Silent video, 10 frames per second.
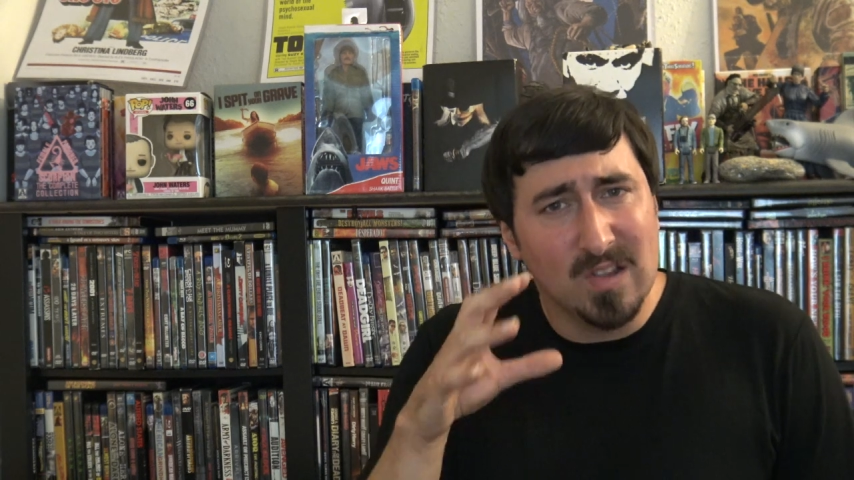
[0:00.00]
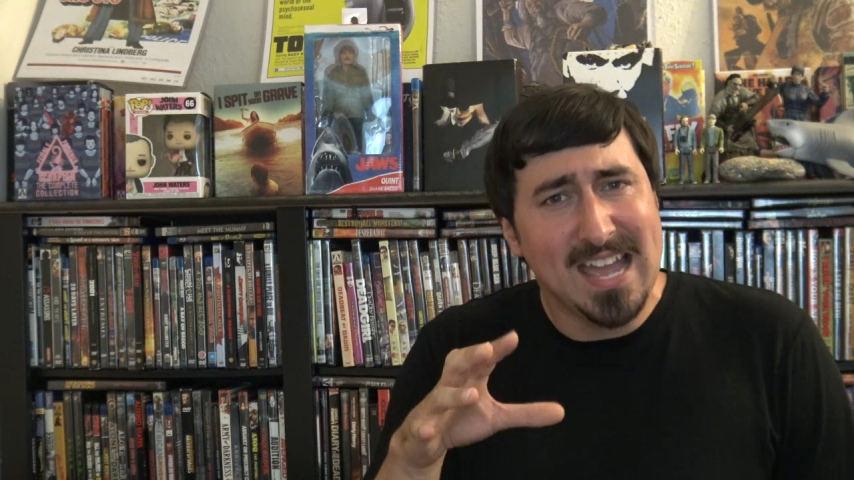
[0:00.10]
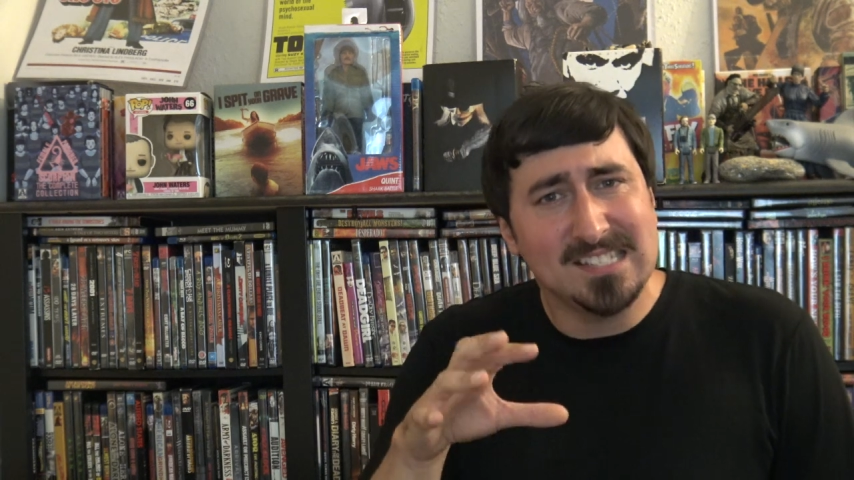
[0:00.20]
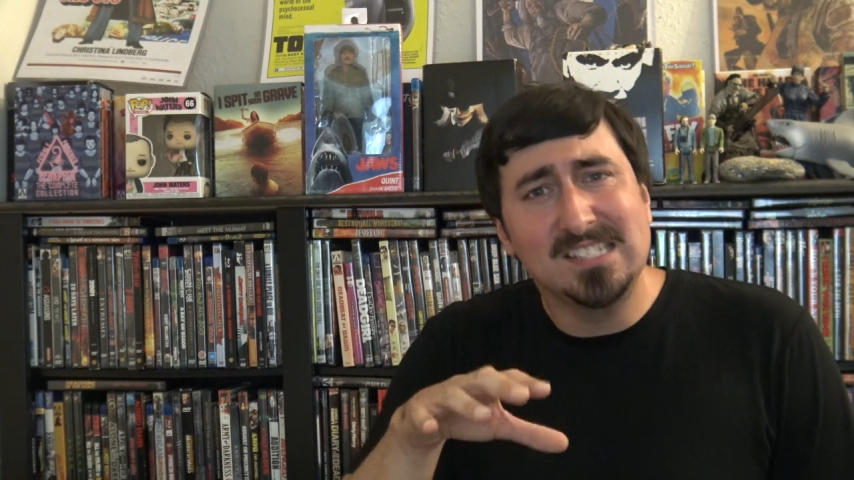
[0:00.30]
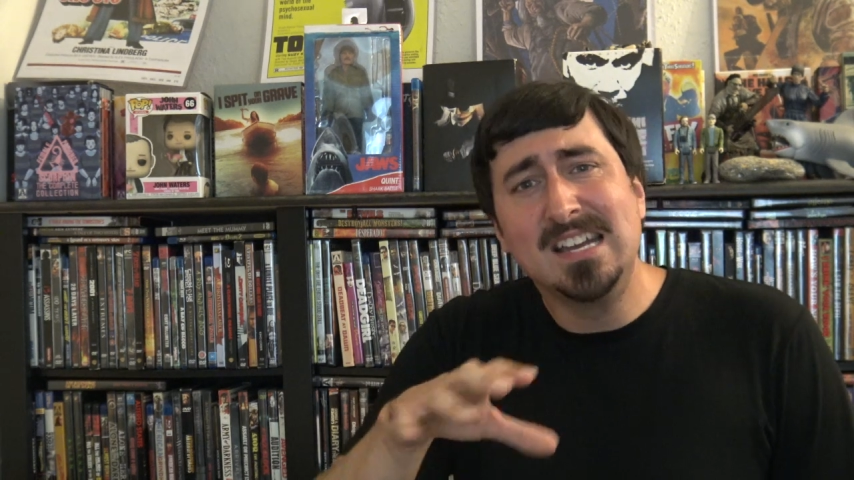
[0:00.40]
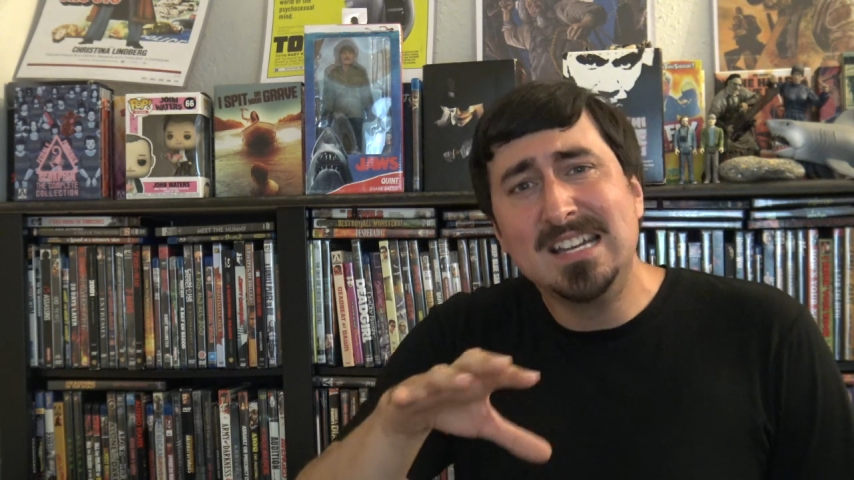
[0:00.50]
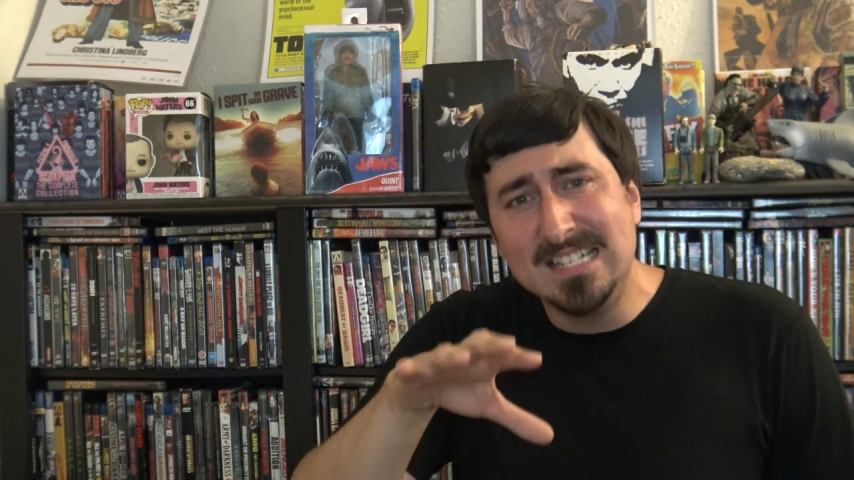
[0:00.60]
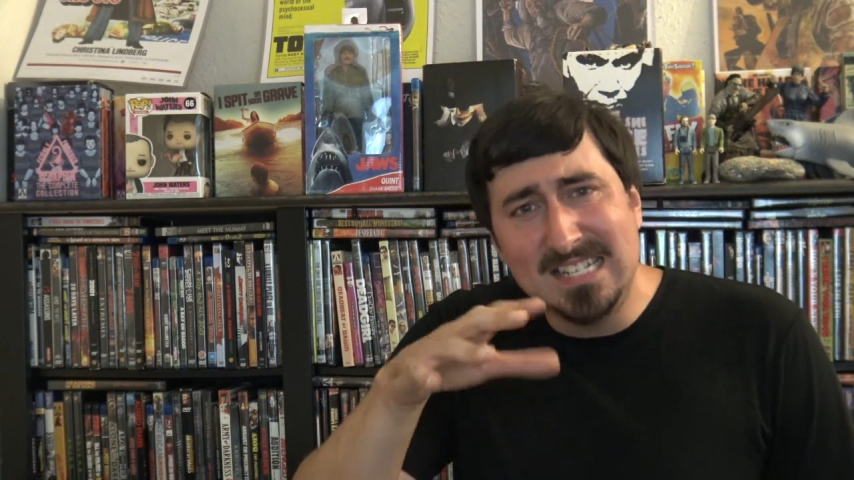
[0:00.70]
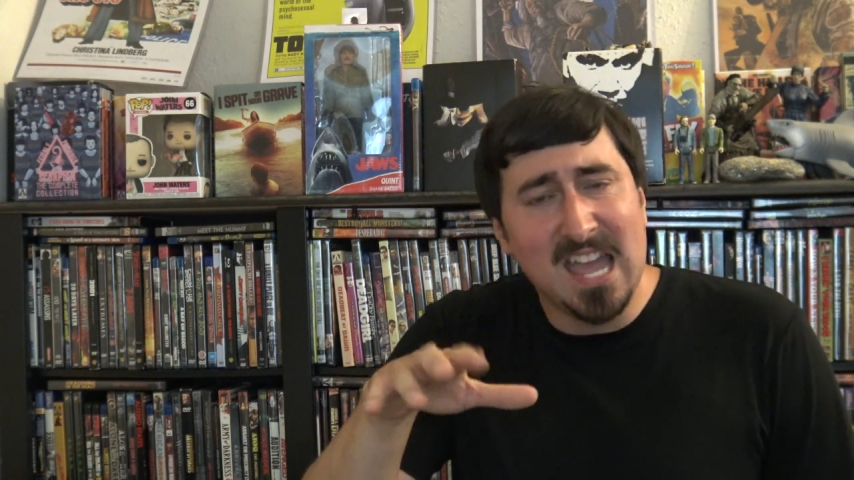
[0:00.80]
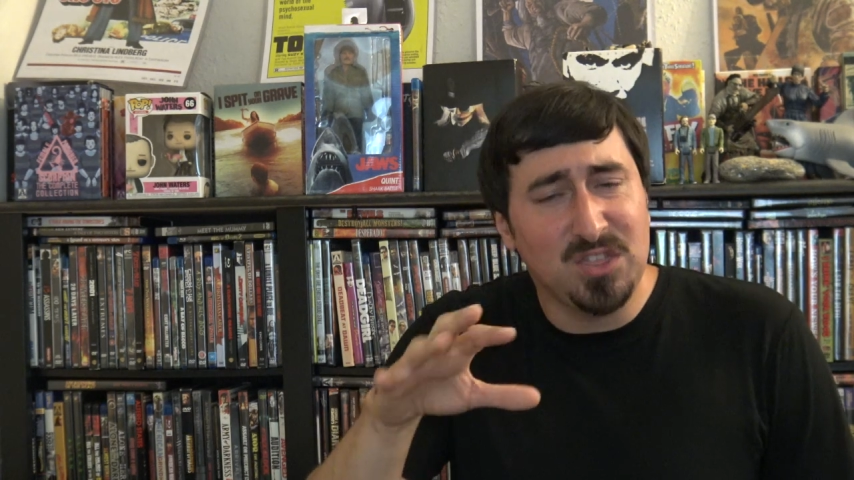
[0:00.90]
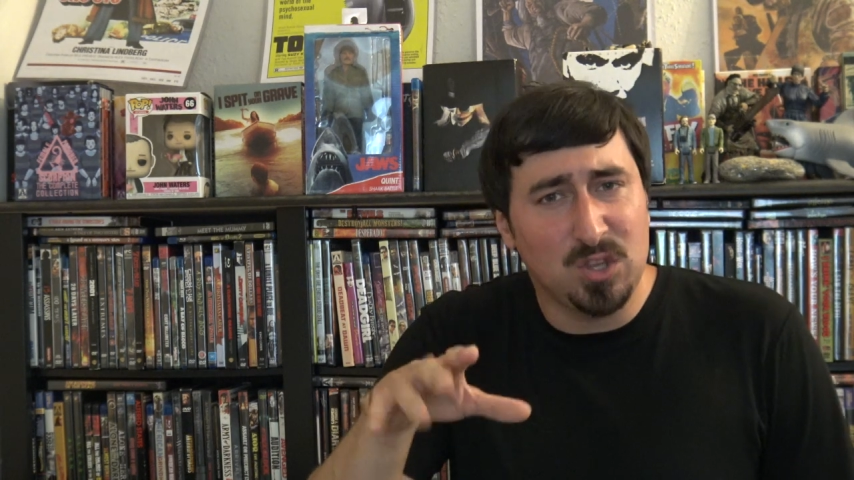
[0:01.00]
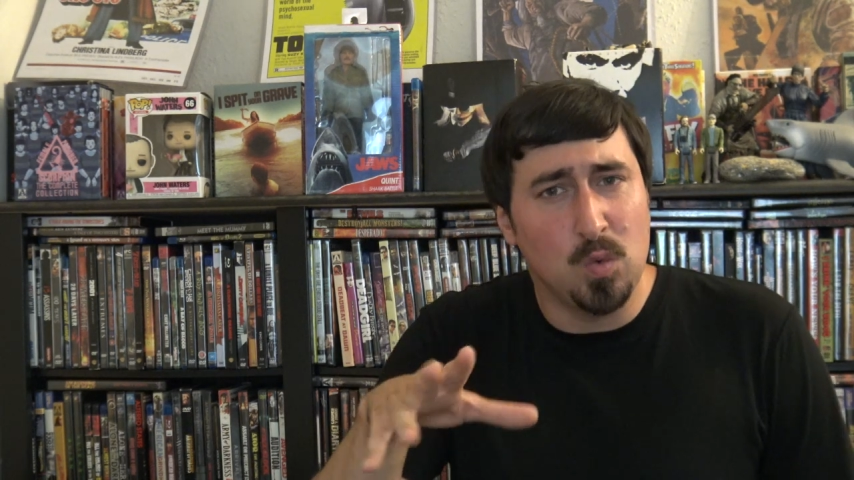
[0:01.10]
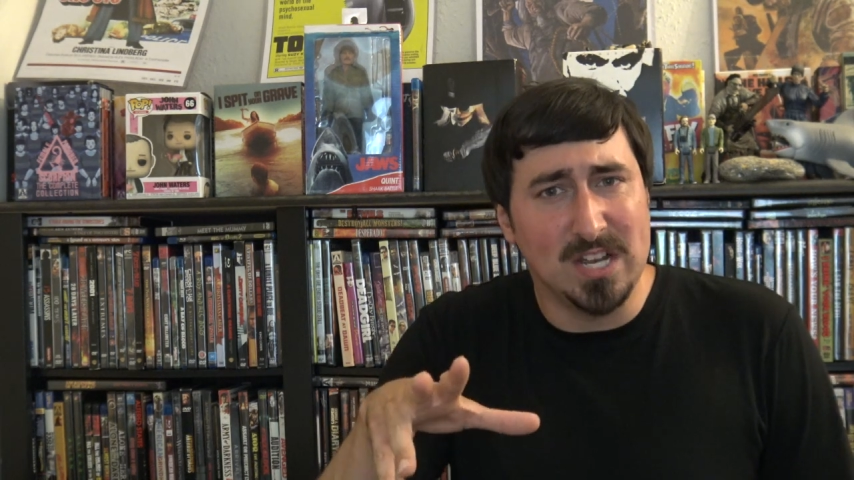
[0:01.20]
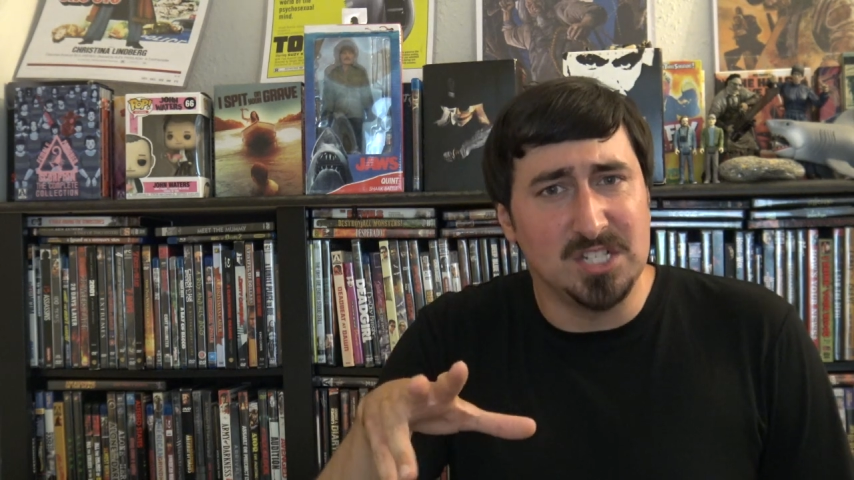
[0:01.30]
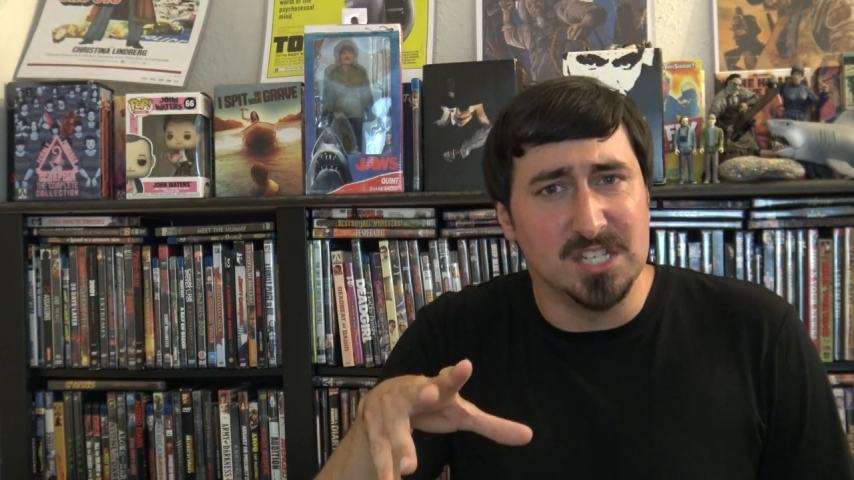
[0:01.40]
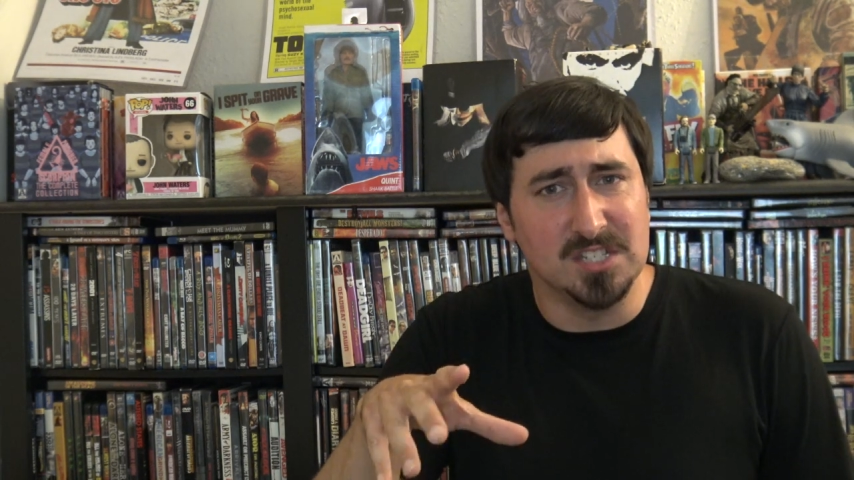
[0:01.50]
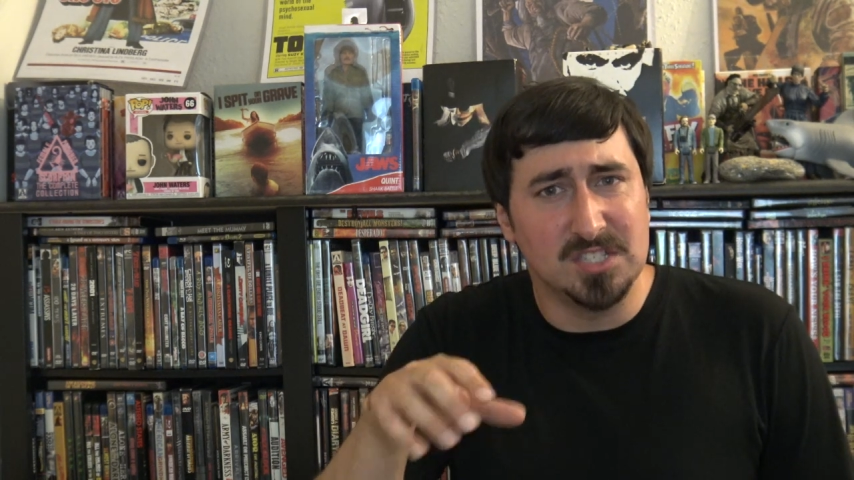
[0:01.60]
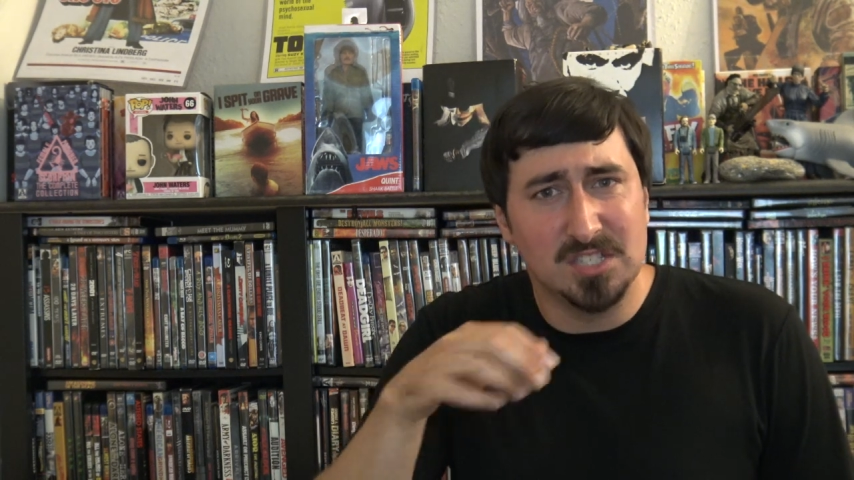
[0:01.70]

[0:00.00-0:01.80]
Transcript: last death twitches.